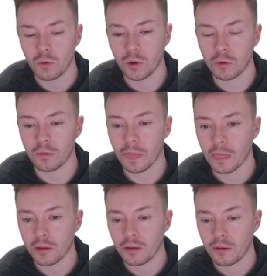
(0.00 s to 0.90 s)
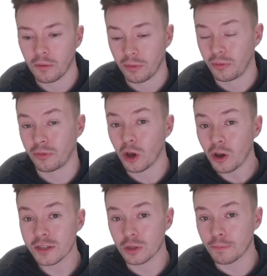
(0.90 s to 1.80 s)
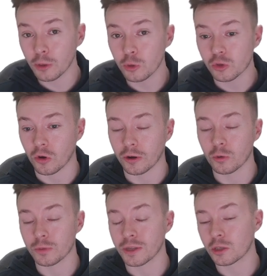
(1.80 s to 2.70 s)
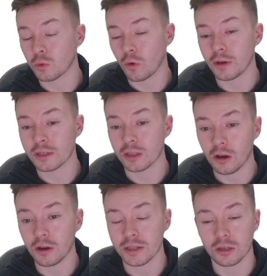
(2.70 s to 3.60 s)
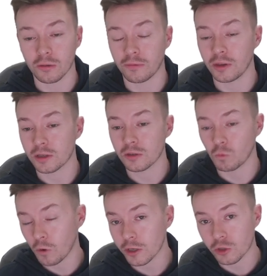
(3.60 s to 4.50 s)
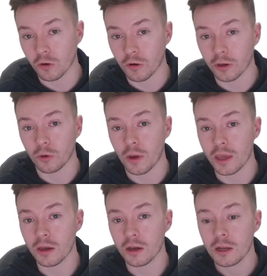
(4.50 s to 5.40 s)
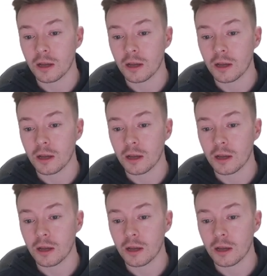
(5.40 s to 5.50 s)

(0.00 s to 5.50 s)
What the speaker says: Well, the height of the blue triangle is going to be twice the height of this white triangle here.